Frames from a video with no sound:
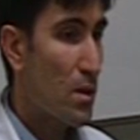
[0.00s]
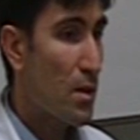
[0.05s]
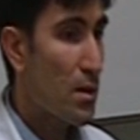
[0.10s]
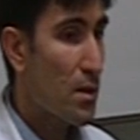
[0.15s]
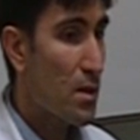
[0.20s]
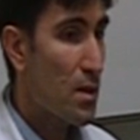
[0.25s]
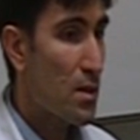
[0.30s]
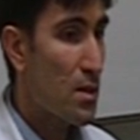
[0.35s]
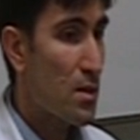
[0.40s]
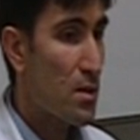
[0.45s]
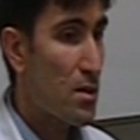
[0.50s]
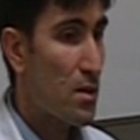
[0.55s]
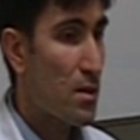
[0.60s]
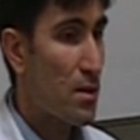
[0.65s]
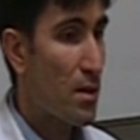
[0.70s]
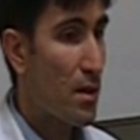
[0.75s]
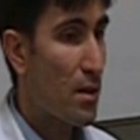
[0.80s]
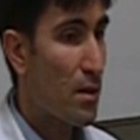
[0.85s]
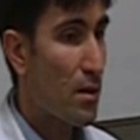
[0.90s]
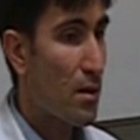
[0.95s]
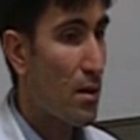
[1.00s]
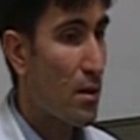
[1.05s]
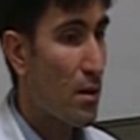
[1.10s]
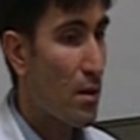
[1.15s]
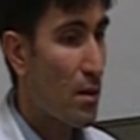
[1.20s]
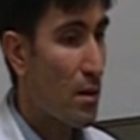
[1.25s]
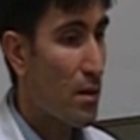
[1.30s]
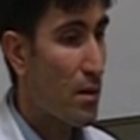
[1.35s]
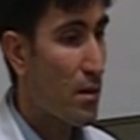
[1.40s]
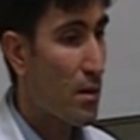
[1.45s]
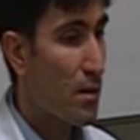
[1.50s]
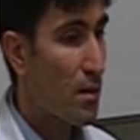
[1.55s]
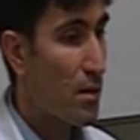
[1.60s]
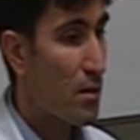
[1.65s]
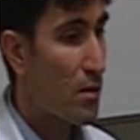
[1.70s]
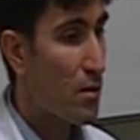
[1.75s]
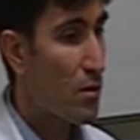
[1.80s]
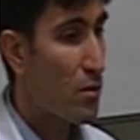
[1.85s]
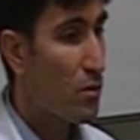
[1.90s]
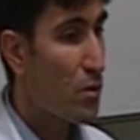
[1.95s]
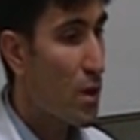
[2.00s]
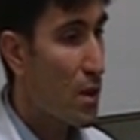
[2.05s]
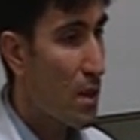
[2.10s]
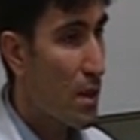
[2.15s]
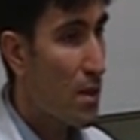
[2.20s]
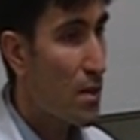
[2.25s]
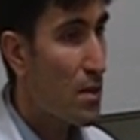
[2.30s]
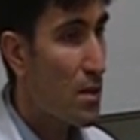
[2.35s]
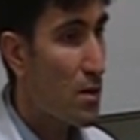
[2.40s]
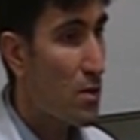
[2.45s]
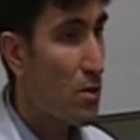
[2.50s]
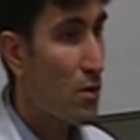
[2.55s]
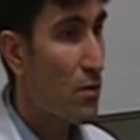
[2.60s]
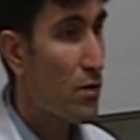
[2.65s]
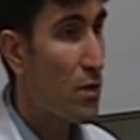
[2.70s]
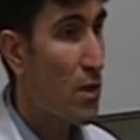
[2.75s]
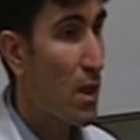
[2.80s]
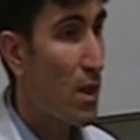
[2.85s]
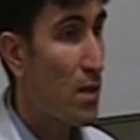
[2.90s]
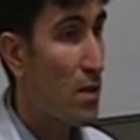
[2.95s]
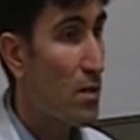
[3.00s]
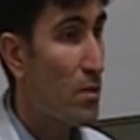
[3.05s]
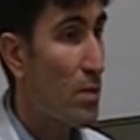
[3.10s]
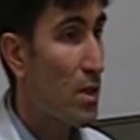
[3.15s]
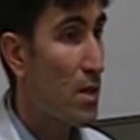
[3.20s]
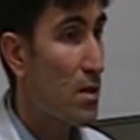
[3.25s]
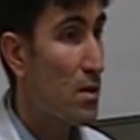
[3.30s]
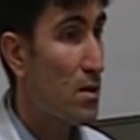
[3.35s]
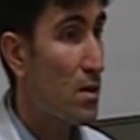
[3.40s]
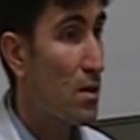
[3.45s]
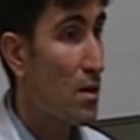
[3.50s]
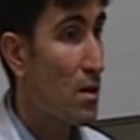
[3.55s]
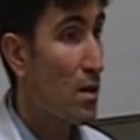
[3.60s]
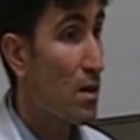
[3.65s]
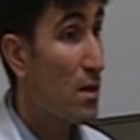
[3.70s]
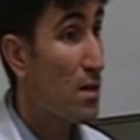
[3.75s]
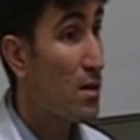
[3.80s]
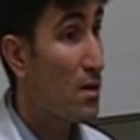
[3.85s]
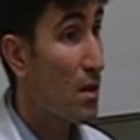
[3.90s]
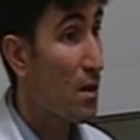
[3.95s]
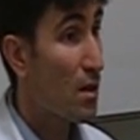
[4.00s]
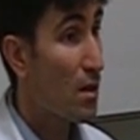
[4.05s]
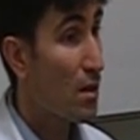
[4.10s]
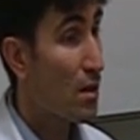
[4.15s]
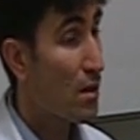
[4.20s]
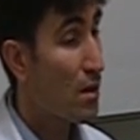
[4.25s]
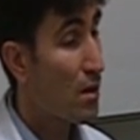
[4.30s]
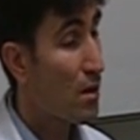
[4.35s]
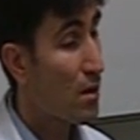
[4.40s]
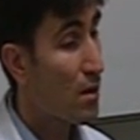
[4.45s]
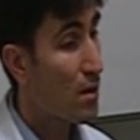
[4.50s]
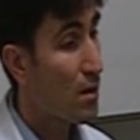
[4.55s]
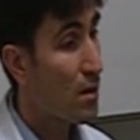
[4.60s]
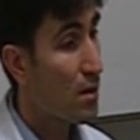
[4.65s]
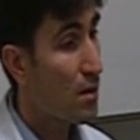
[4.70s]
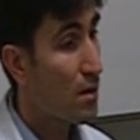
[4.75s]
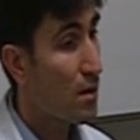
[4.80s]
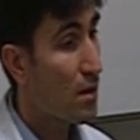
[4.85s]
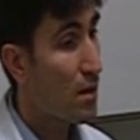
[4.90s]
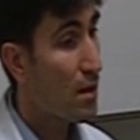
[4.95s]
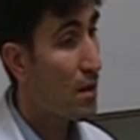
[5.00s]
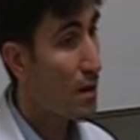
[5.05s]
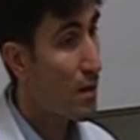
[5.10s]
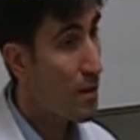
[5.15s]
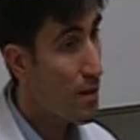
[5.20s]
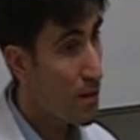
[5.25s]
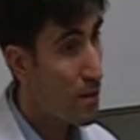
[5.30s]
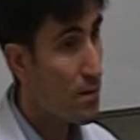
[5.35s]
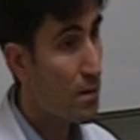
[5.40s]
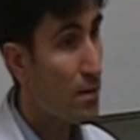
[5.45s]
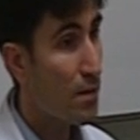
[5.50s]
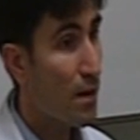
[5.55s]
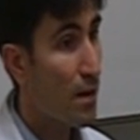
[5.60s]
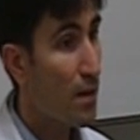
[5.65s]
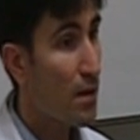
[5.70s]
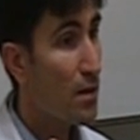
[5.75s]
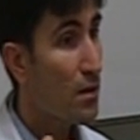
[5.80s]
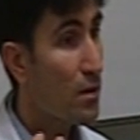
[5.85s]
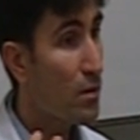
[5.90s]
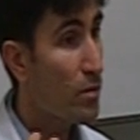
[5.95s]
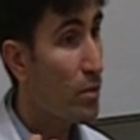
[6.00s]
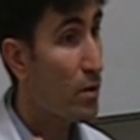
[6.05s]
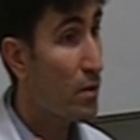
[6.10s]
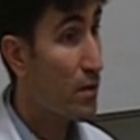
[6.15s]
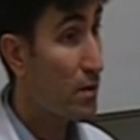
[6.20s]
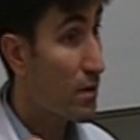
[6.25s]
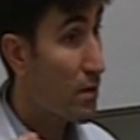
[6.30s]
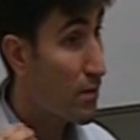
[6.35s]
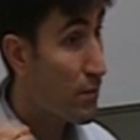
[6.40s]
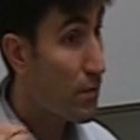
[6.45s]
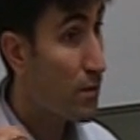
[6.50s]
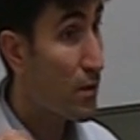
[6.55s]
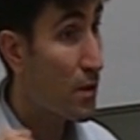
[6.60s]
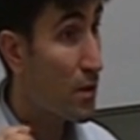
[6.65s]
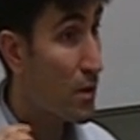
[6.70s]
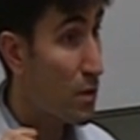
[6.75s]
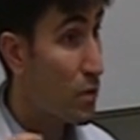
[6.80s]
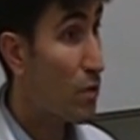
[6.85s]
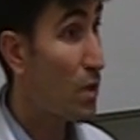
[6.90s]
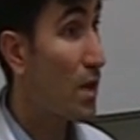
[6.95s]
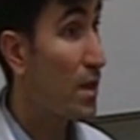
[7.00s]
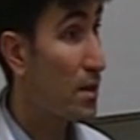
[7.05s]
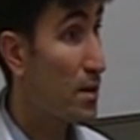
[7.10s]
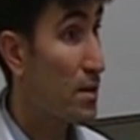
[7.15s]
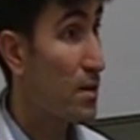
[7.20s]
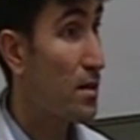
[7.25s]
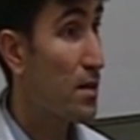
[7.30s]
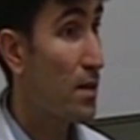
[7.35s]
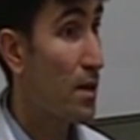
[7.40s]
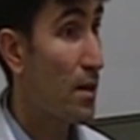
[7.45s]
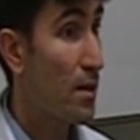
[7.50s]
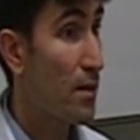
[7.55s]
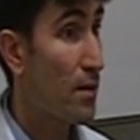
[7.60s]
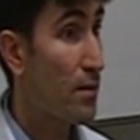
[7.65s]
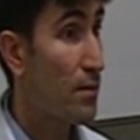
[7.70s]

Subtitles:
that is that the real essence of Chinese medicine is at least a little bit difficult to understand.